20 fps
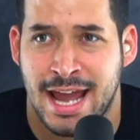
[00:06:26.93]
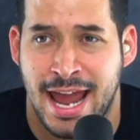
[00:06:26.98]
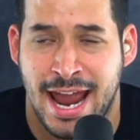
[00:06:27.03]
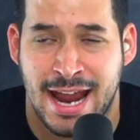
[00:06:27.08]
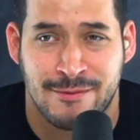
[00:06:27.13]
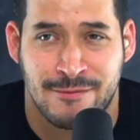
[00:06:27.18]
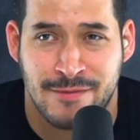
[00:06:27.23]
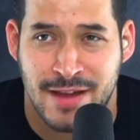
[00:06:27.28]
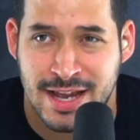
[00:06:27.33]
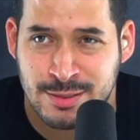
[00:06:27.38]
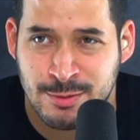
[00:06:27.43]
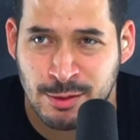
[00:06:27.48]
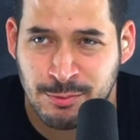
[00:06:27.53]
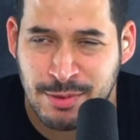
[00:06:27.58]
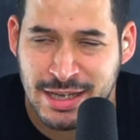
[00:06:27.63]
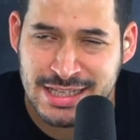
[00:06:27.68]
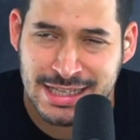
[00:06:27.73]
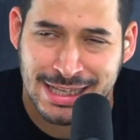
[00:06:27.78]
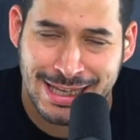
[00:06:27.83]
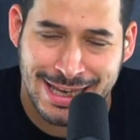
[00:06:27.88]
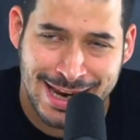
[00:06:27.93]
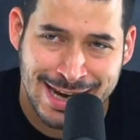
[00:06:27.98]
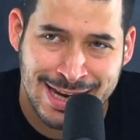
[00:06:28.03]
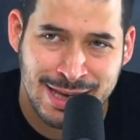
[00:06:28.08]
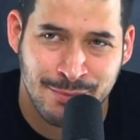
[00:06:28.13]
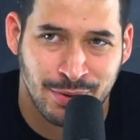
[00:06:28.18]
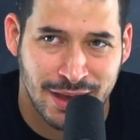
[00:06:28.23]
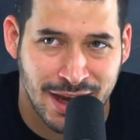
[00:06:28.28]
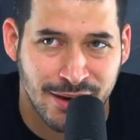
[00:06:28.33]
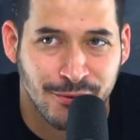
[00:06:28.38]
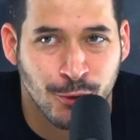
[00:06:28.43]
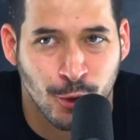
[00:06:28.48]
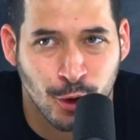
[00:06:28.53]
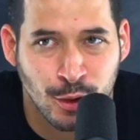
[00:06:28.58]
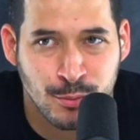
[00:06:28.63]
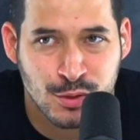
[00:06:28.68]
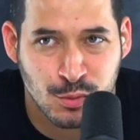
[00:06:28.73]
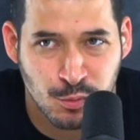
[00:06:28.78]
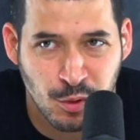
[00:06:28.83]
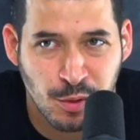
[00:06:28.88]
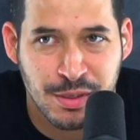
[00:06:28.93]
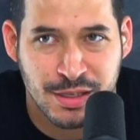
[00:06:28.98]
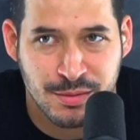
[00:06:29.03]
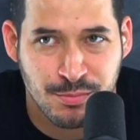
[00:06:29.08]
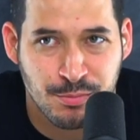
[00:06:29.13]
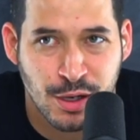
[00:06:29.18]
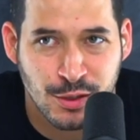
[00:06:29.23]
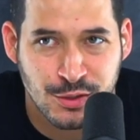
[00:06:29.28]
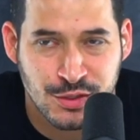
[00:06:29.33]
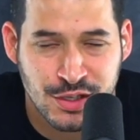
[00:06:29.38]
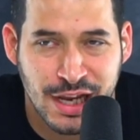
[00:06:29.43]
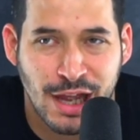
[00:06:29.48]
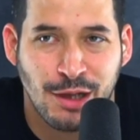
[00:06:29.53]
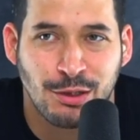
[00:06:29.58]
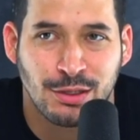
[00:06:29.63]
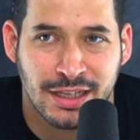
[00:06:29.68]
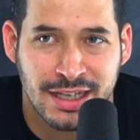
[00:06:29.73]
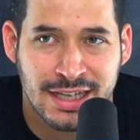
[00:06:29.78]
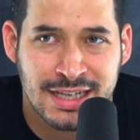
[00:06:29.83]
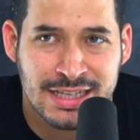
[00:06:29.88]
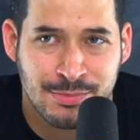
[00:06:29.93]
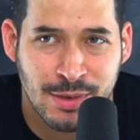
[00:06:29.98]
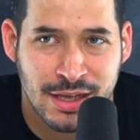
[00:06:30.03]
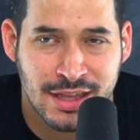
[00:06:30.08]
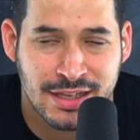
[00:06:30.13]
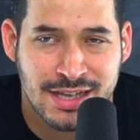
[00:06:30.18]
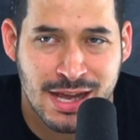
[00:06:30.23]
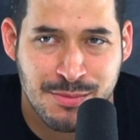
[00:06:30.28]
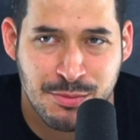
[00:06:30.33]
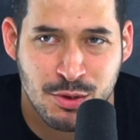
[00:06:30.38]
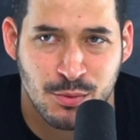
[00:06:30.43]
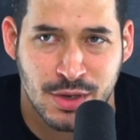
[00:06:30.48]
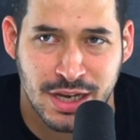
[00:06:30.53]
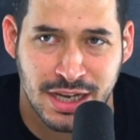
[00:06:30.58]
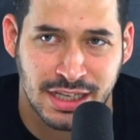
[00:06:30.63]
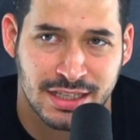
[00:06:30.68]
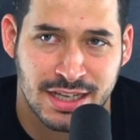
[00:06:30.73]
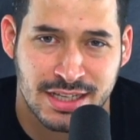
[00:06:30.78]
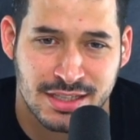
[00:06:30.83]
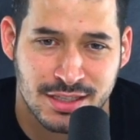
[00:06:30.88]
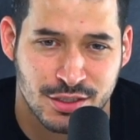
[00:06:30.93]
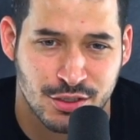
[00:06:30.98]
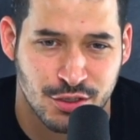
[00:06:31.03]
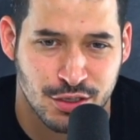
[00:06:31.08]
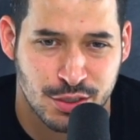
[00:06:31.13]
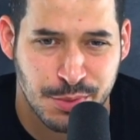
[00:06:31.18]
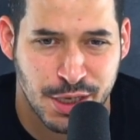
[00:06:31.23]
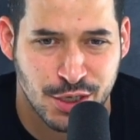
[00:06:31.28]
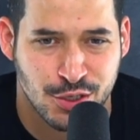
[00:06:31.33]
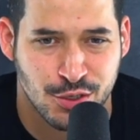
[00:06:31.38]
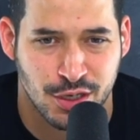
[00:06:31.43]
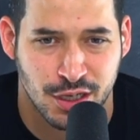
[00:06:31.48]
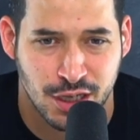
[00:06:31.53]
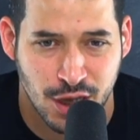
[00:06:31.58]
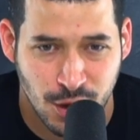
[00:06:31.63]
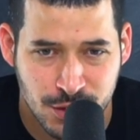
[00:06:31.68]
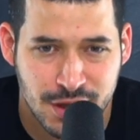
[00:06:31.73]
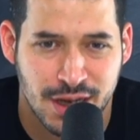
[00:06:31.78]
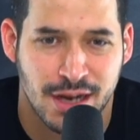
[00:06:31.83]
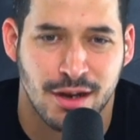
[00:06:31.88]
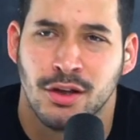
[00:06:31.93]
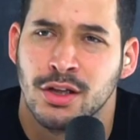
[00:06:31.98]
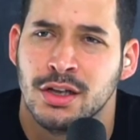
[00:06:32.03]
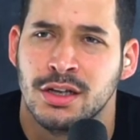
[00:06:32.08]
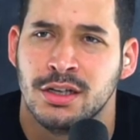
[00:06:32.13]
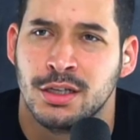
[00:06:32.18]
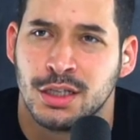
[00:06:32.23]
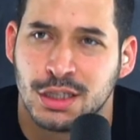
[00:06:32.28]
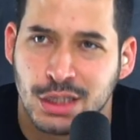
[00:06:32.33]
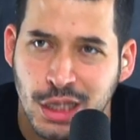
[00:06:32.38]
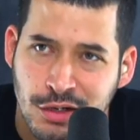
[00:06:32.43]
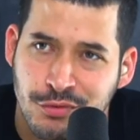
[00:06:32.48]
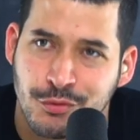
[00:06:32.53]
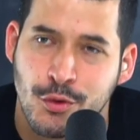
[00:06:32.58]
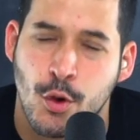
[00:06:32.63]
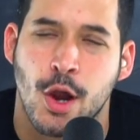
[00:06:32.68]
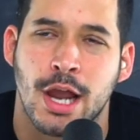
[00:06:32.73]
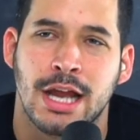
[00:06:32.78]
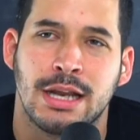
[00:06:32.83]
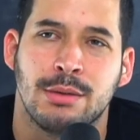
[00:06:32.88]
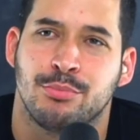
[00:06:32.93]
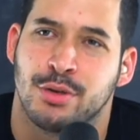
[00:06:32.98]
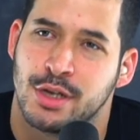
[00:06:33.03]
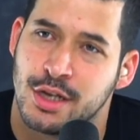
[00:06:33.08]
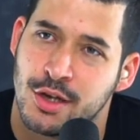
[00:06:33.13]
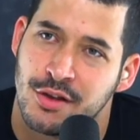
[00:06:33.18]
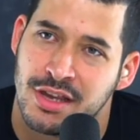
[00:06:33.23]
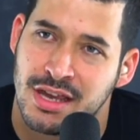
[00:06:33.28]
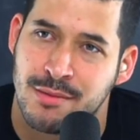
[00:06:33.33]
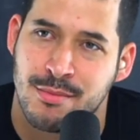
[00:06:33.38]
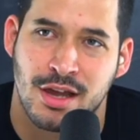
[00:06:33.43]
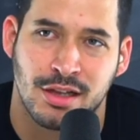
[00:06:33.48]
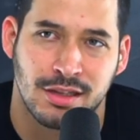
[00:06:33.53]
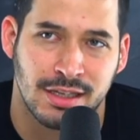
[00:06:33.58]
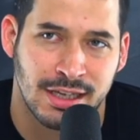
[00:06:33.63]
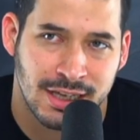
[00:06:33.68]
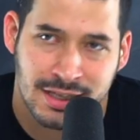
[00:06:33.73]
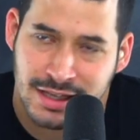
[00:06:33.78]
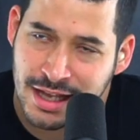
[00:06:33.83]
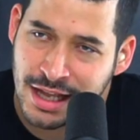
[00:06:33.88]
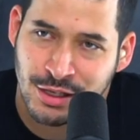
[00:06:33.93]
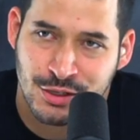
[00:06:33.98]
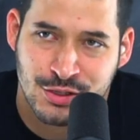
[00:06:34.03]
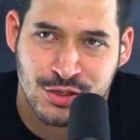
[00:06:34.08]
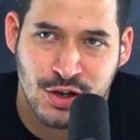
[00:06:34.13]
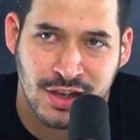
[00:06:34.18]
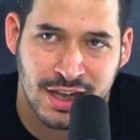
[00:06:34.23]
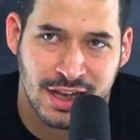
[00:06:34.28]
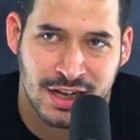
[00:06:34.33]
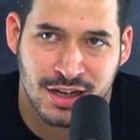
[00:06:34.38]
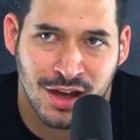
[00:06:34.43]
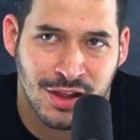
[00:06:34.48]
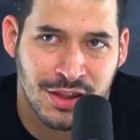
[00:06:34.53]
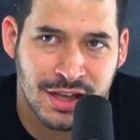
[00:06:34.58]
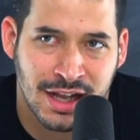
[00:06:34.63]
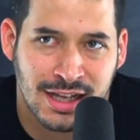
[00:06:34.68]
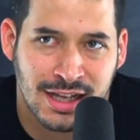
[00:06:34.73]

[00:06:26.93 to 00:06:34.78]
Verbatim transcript: And Facebook, basically any platforms will be posting out links by the time you're reading this. And so just make sure to go there, look for it, put your email in, and you'll start getting all the